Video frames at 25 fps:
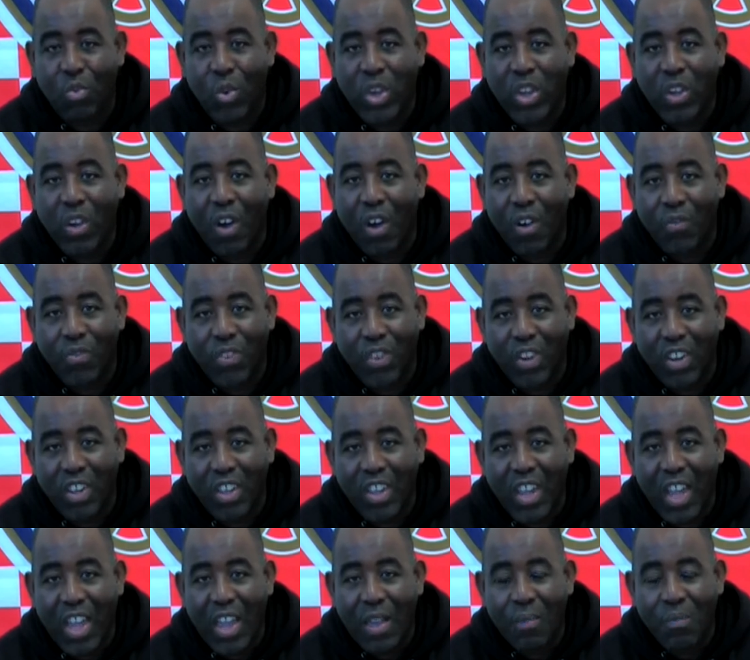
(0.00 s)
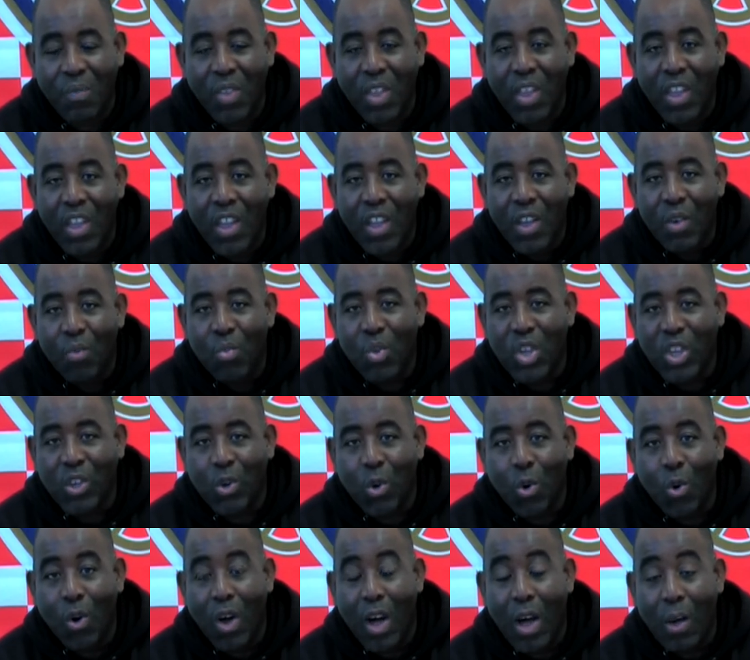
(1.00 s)
week after the game. We
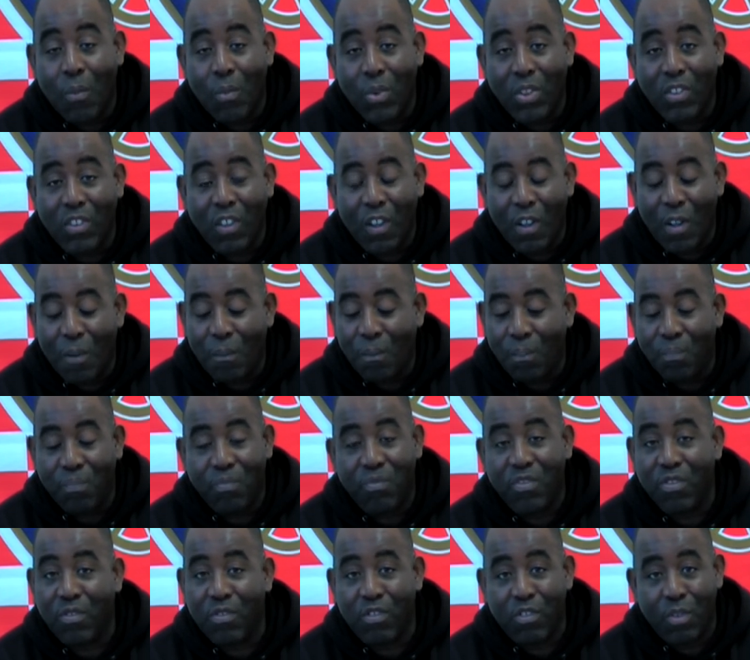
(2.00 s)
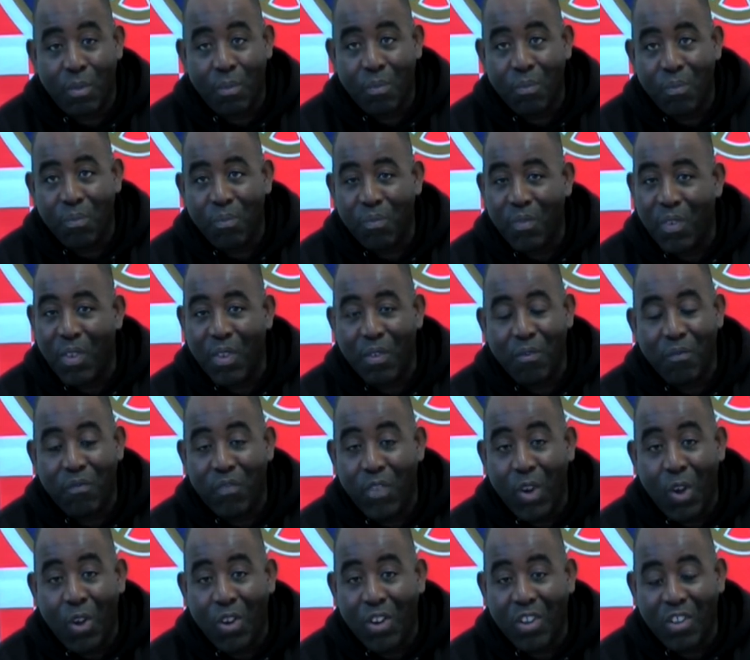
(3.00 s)
caught up with um, some
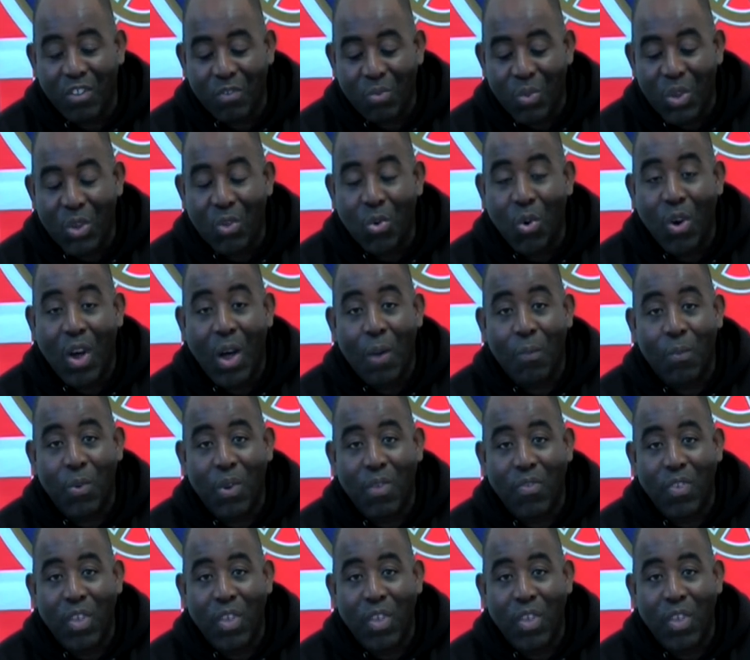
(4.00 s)
vloggers. We caught up with